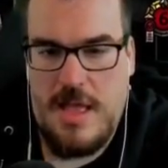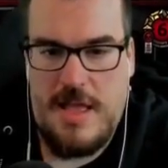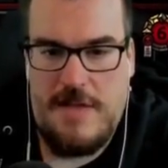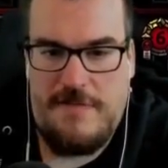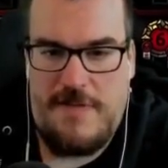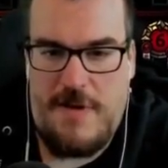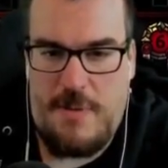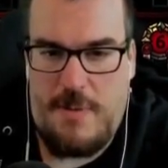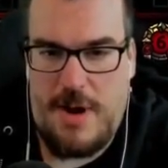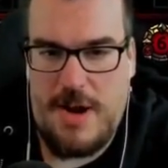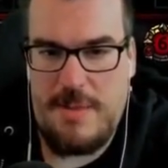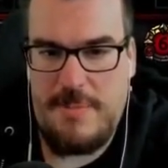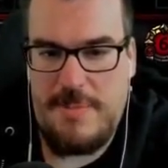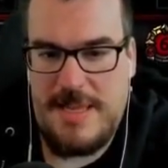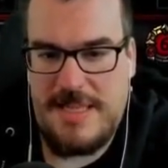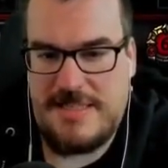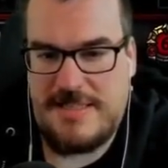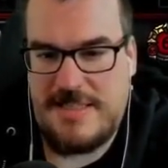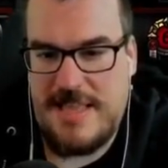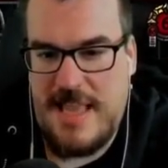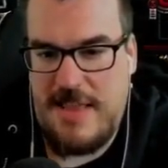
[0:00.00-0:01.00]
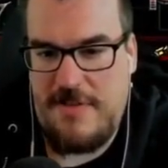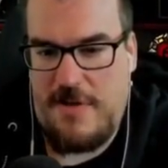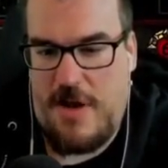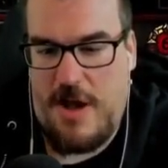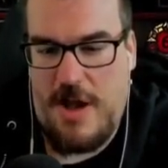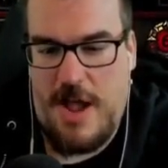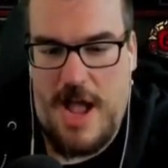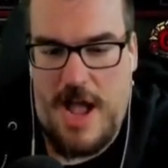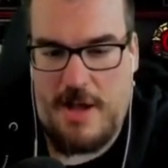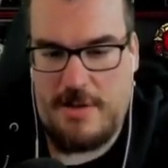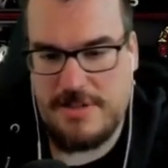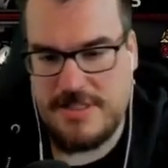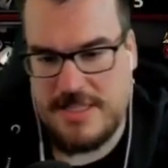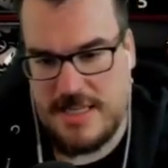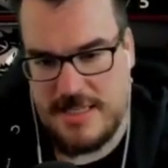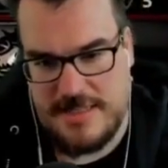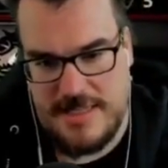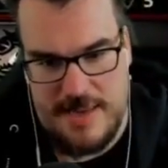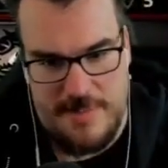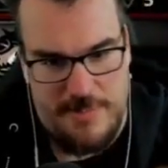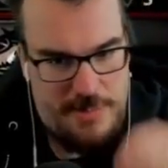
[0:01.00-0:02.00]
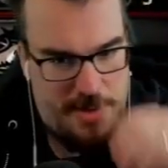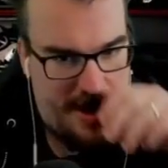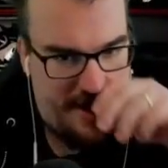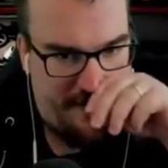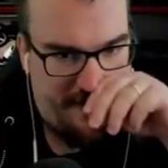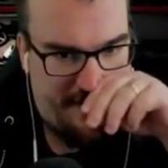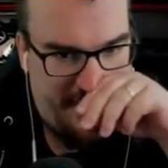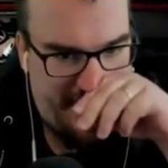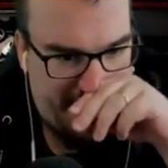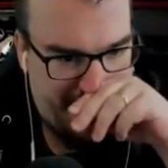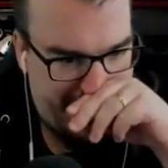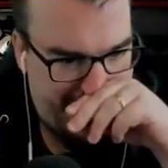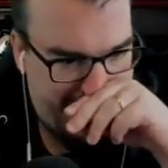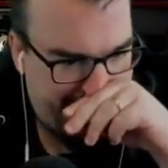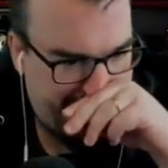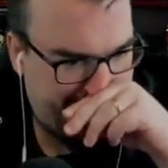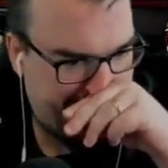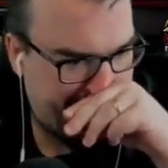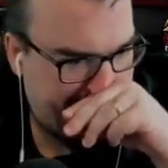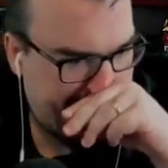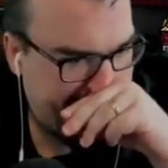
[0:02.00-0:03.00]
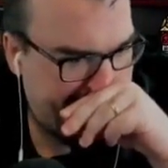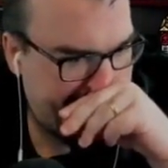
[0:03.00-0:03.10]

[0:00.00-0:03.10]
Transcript: If I want to be safe, I was going to say bring fearing, but